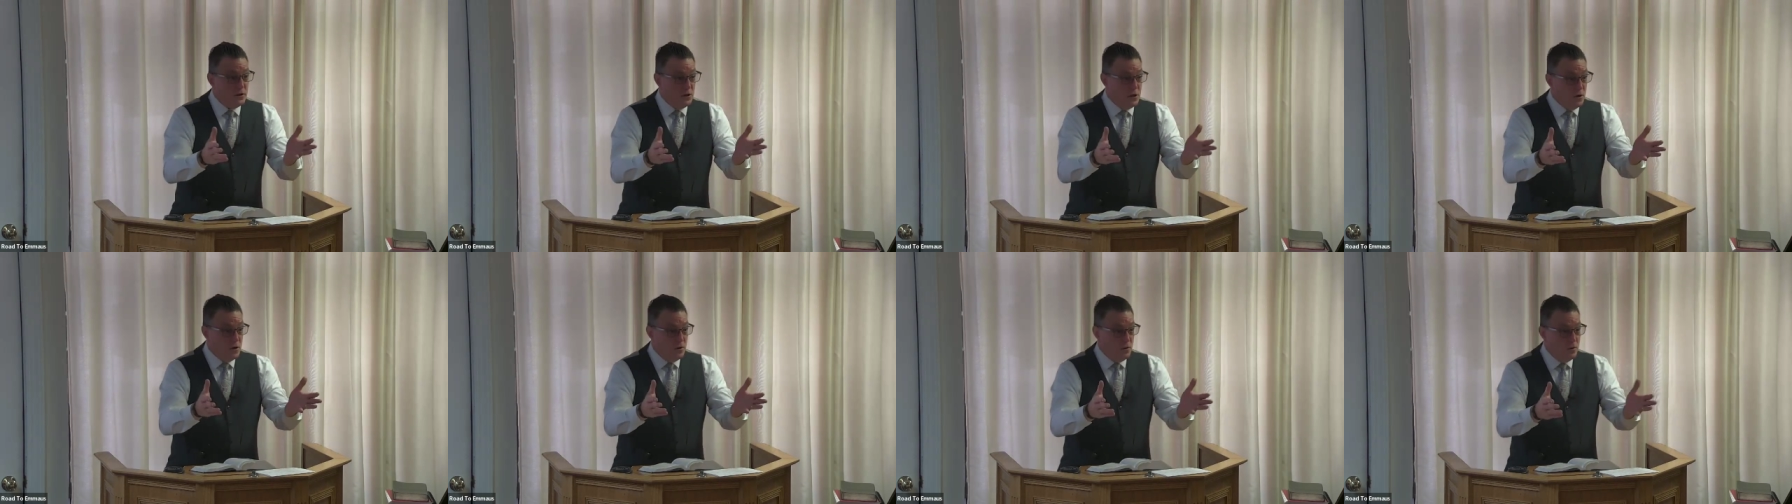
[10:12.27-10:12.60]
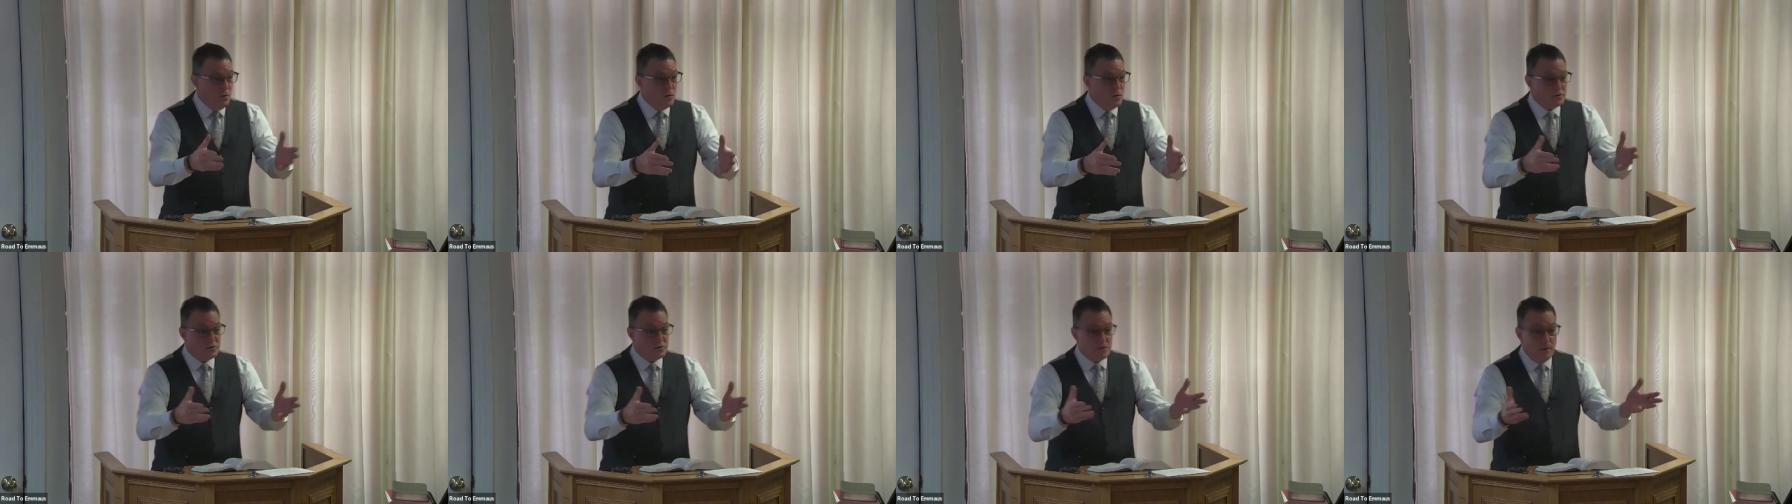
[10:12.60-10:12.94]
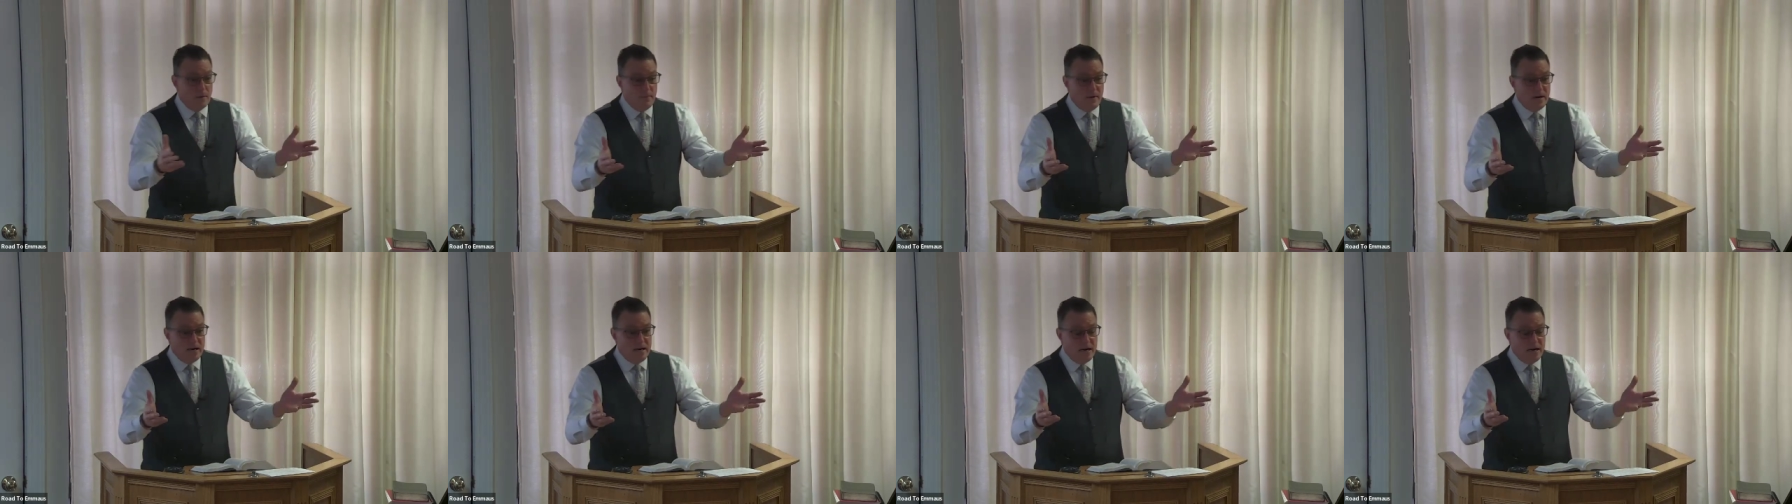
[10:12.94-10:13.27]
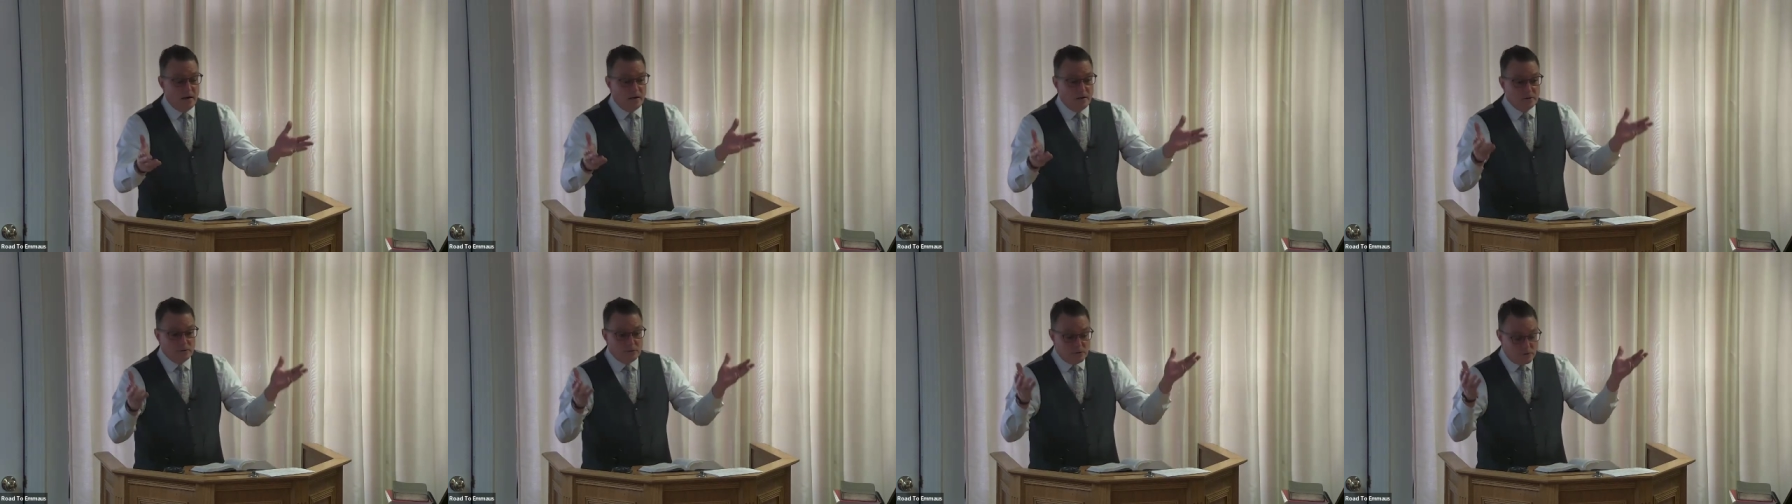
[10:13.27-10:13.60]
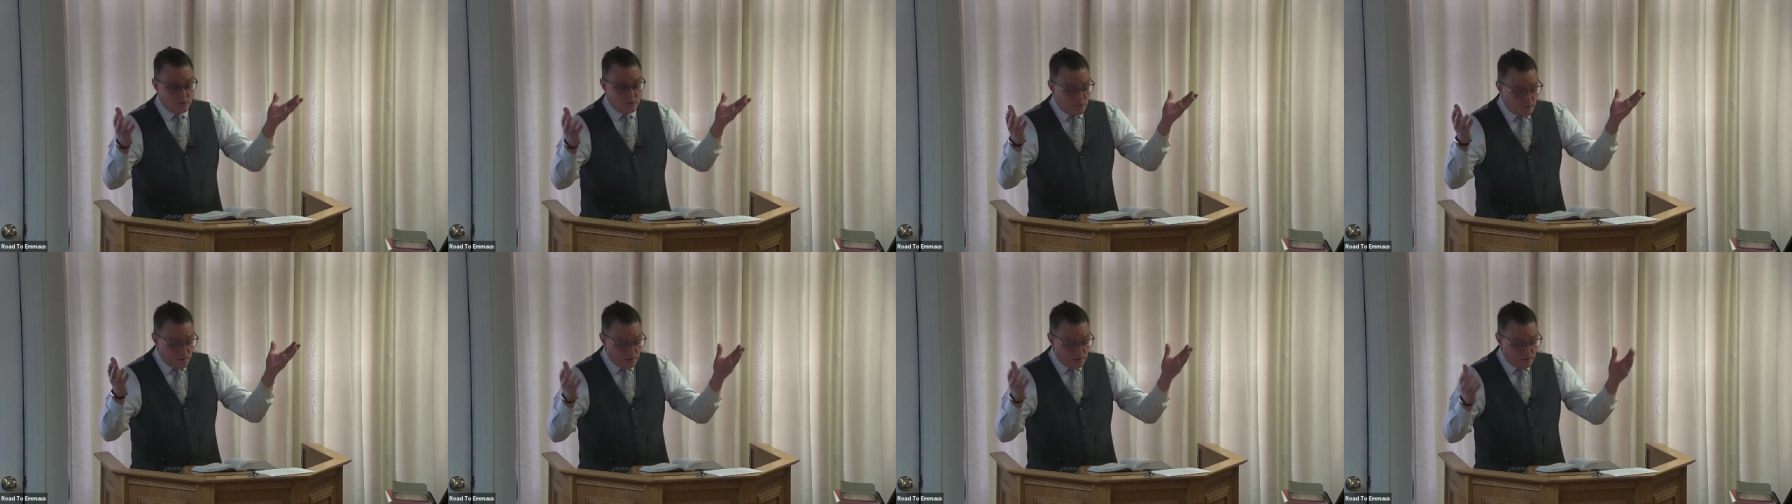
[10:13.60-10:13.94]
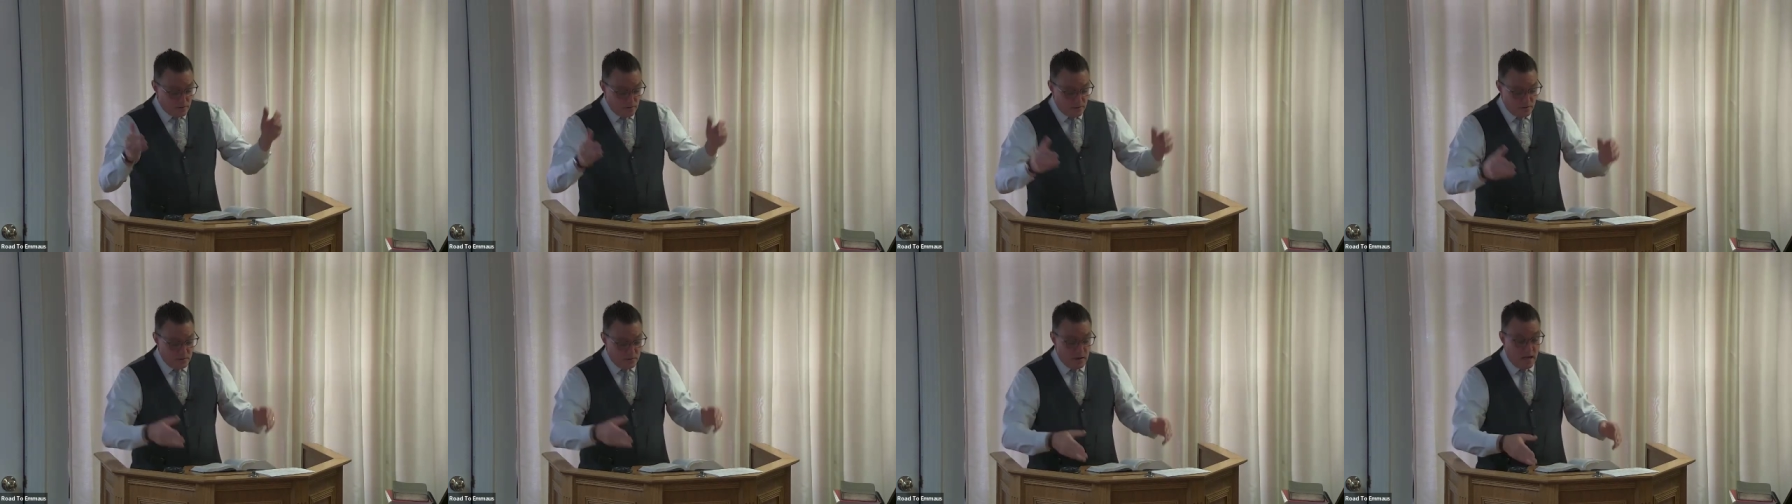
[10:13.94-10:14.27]
you or somebody else
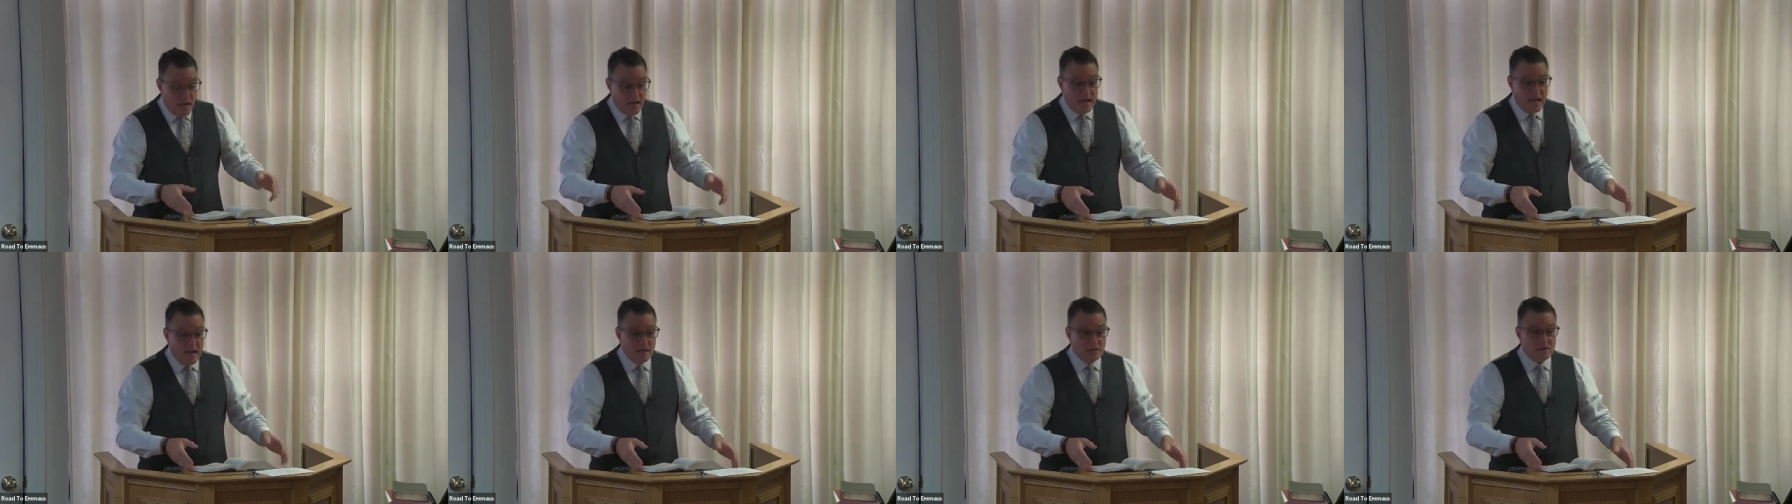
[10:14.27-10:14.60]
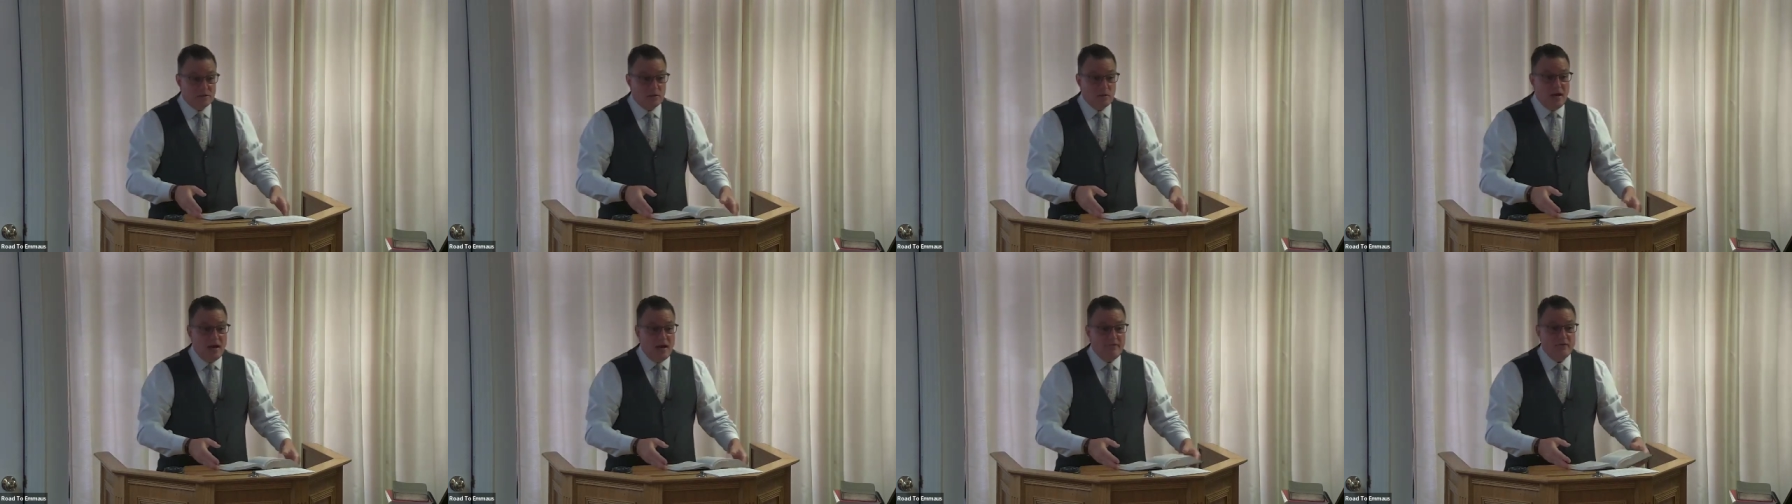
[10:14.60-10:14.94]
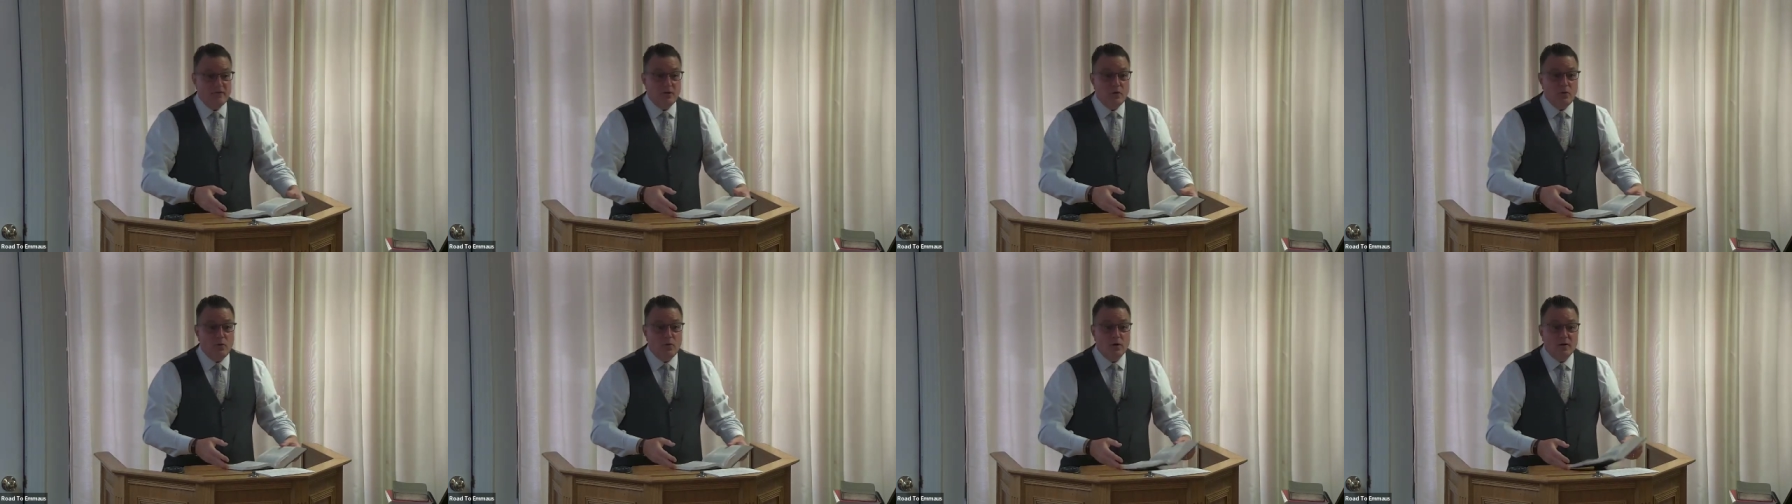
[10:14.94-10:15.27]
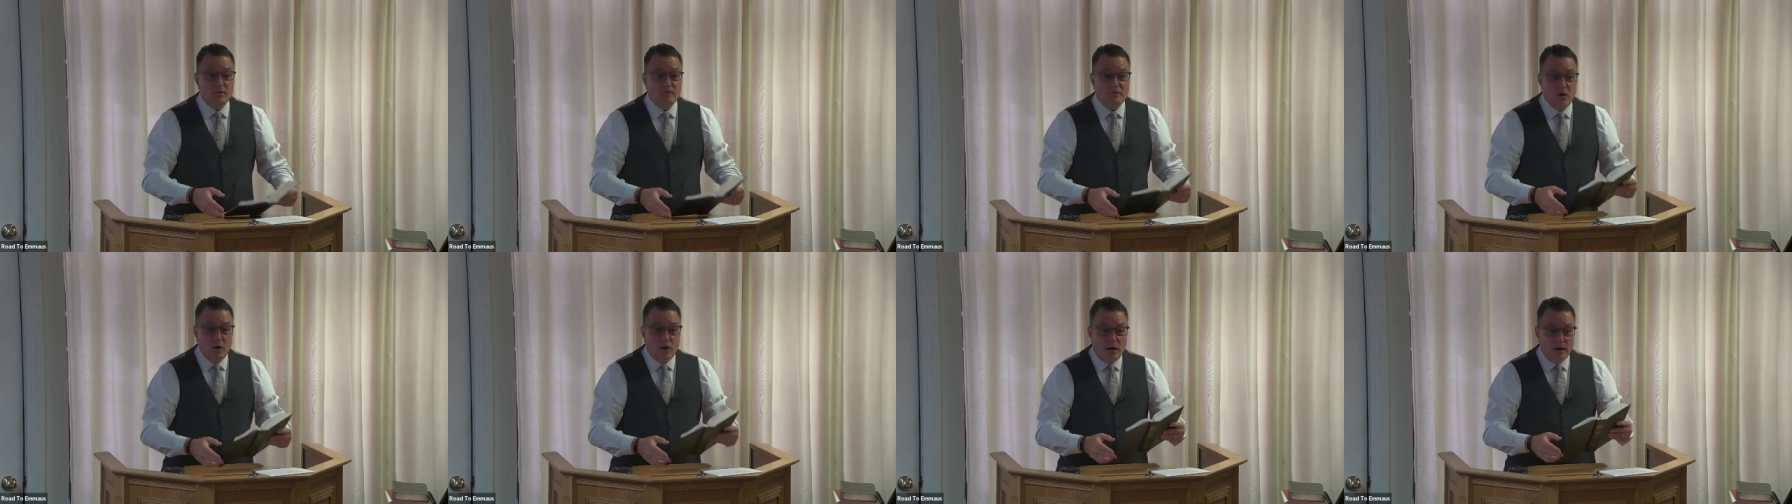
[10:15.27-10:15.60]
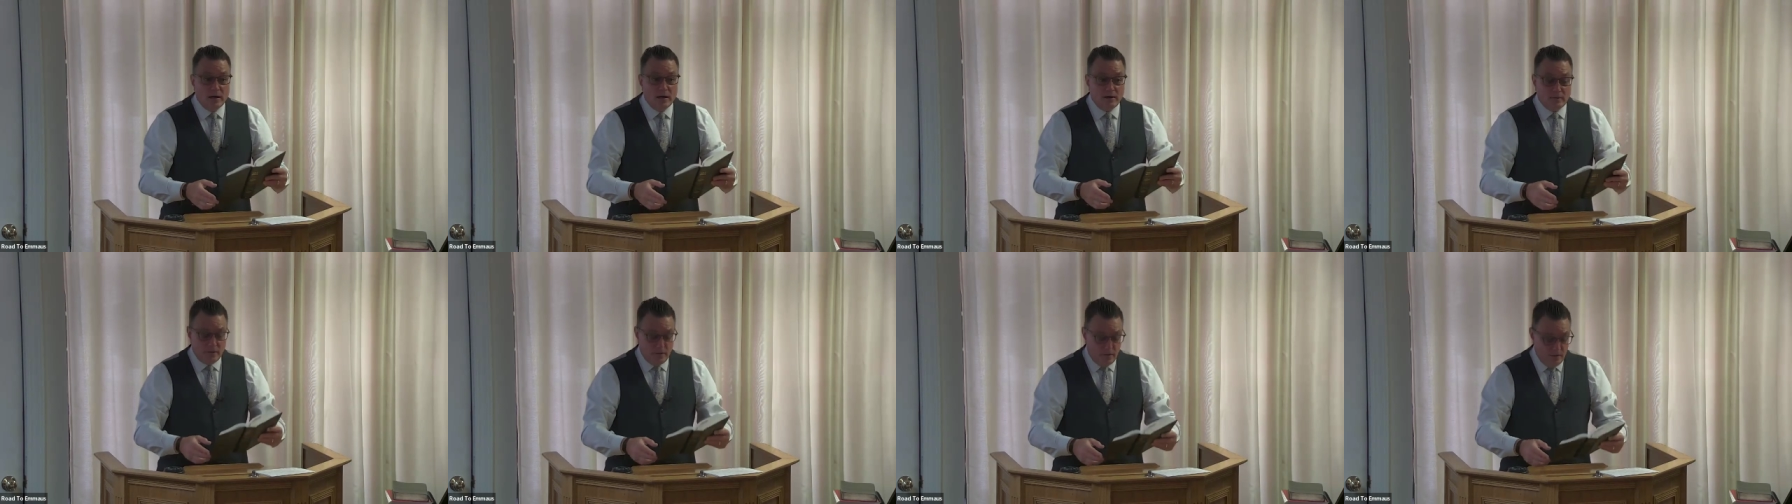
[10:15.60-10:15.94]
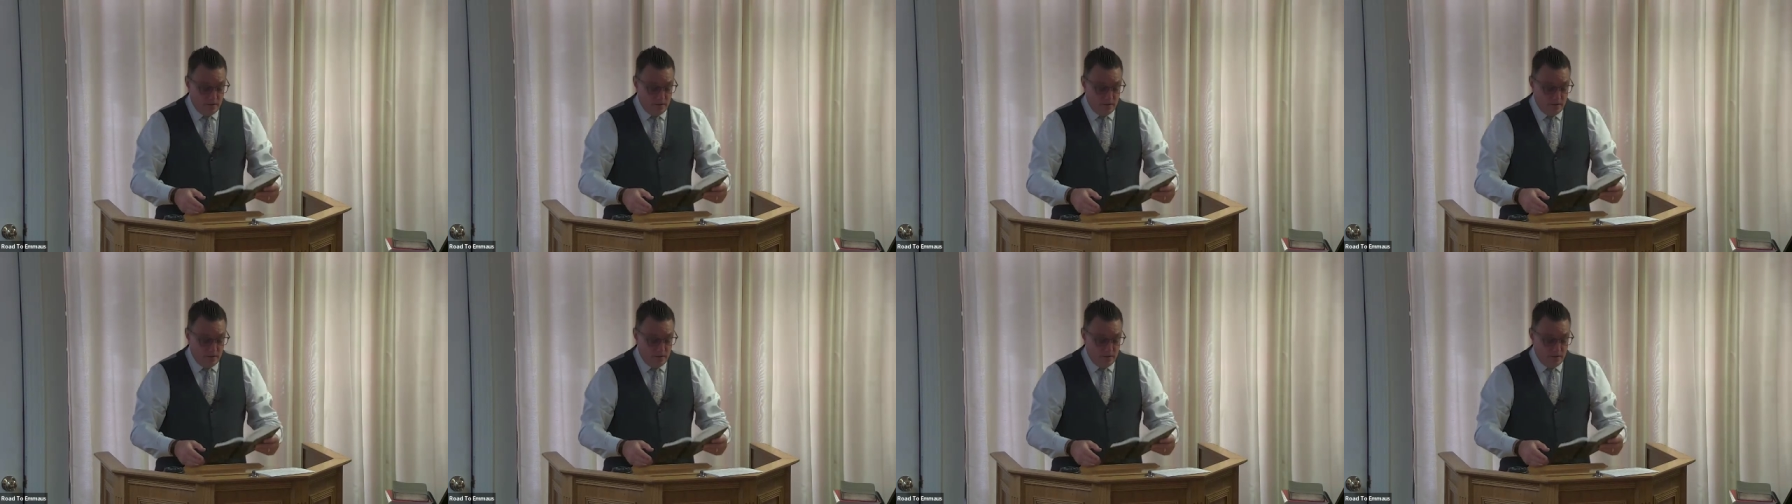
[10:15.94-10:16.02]
or against the, even the word of God?